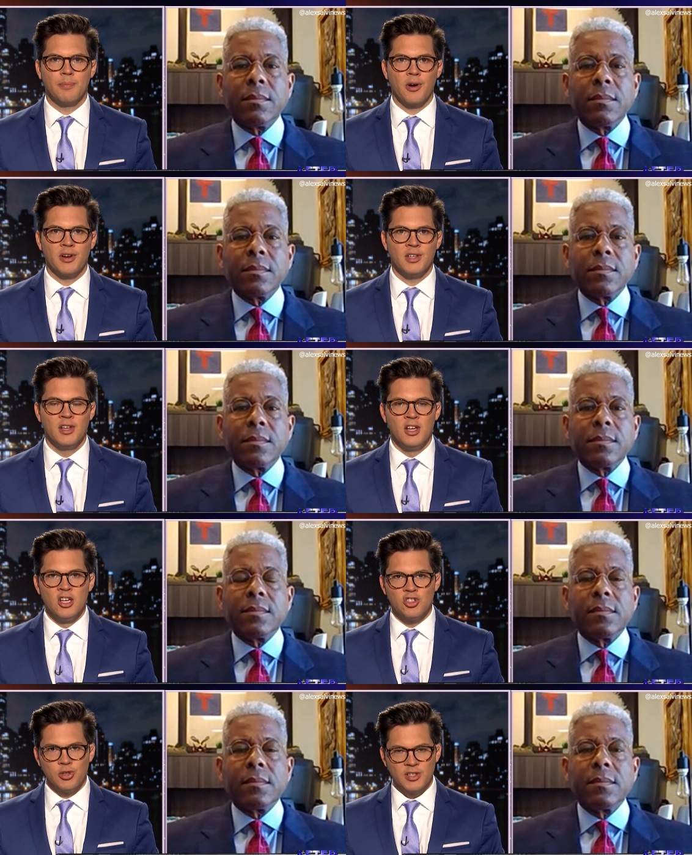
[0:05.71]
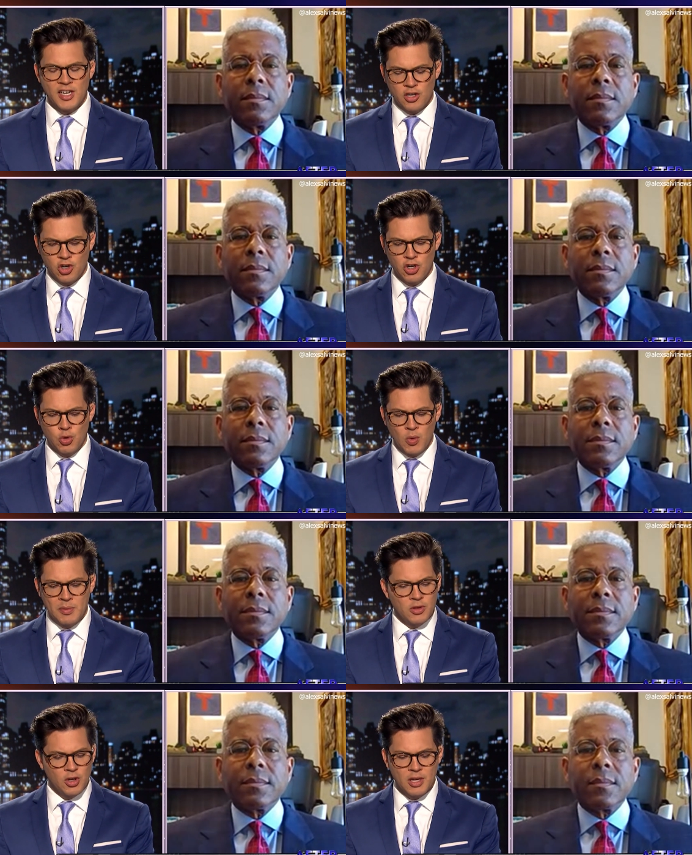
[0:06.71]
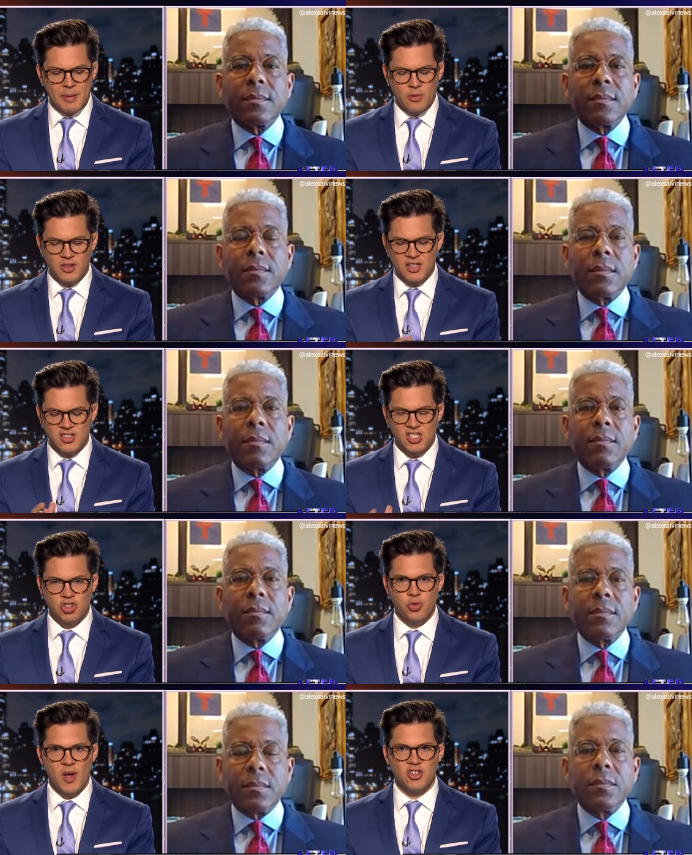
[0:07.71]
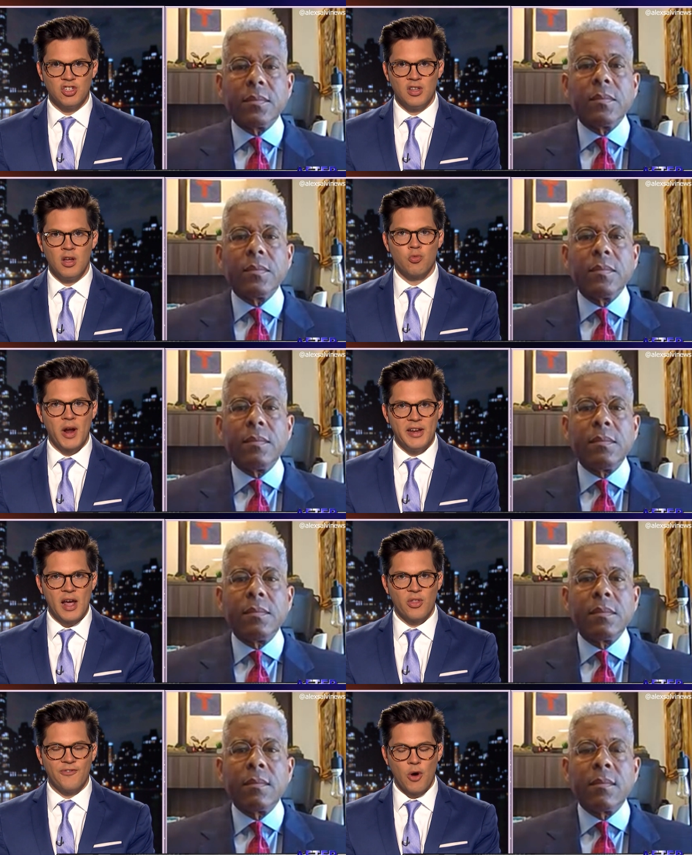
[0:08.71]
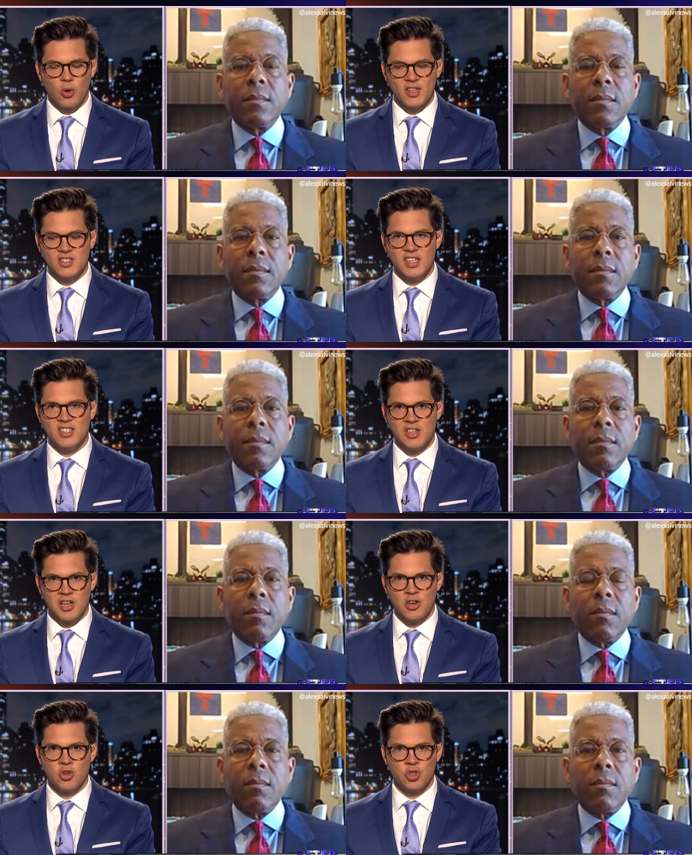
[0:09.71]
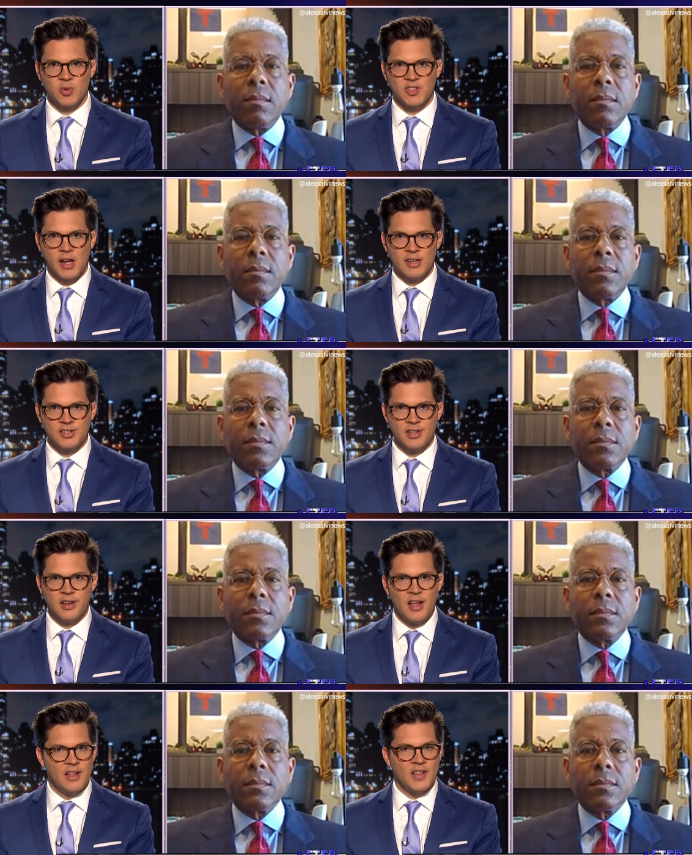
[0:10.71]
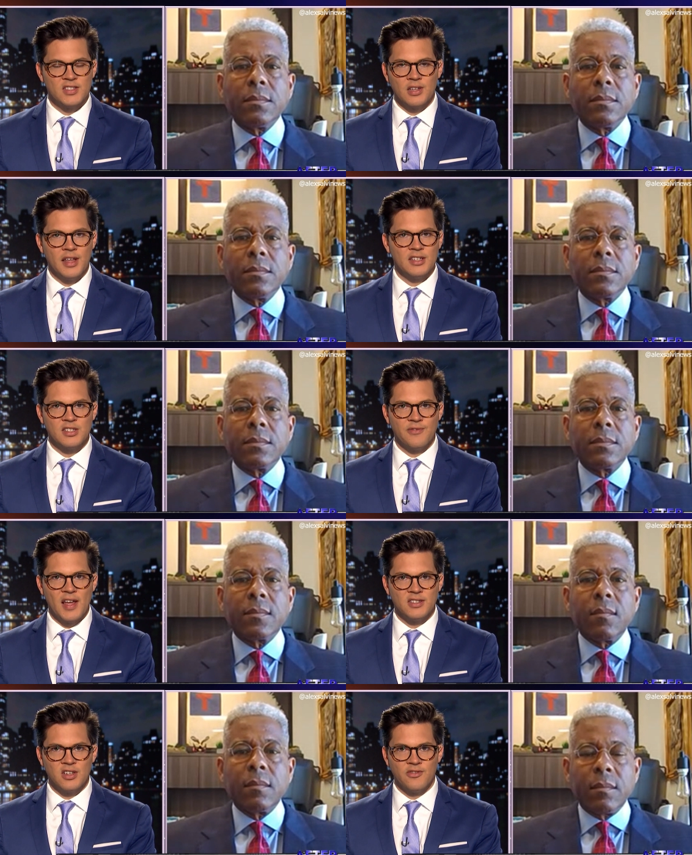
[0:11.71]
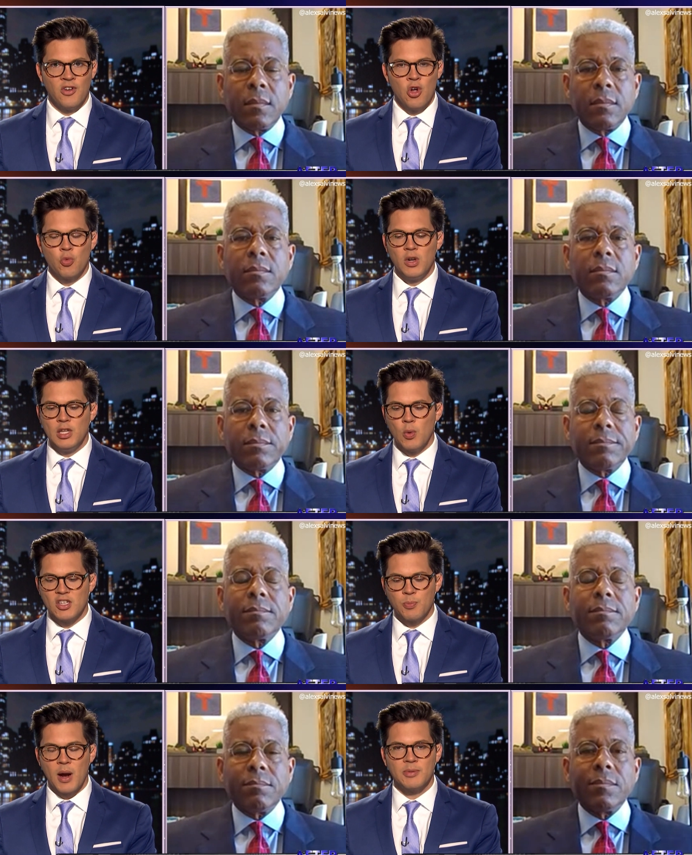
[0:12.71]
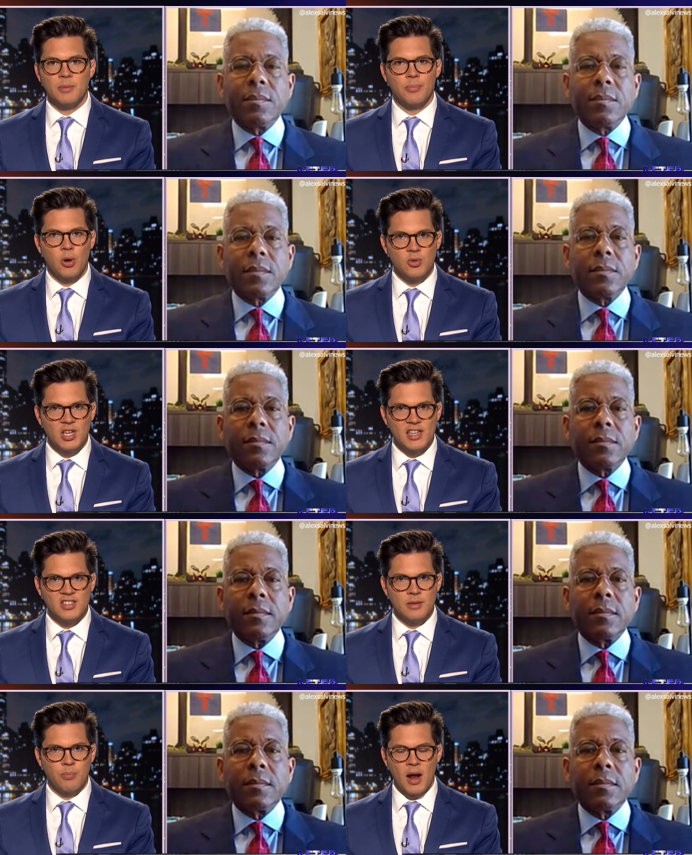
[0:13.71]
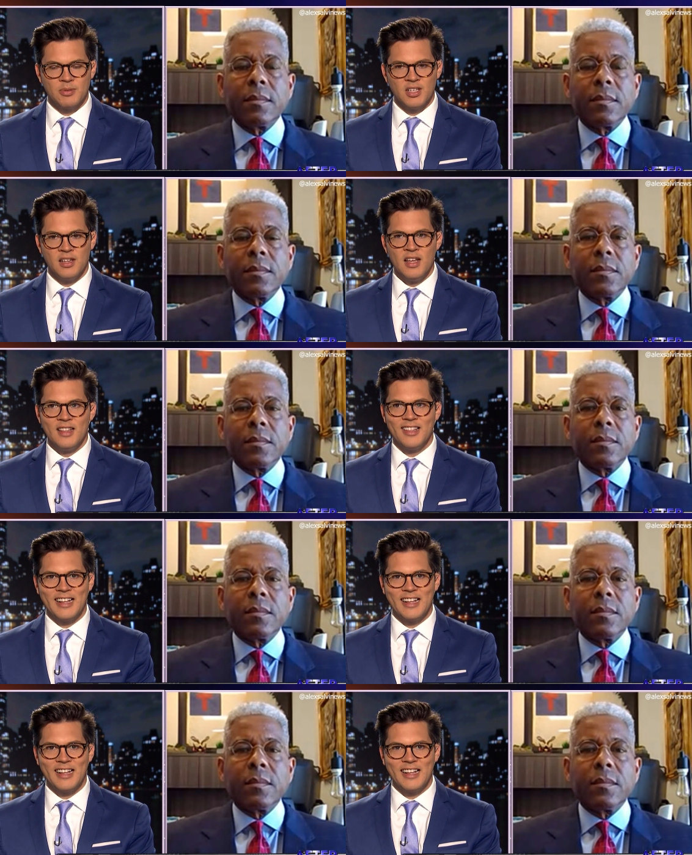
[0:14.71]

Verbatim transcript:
Speaker 1: Party. So, Lieutenant Colonel, when we look about this situation, right now the focus is in Kenosha, Wisconsin. That's the latest event of really what is prompting protest and prompting the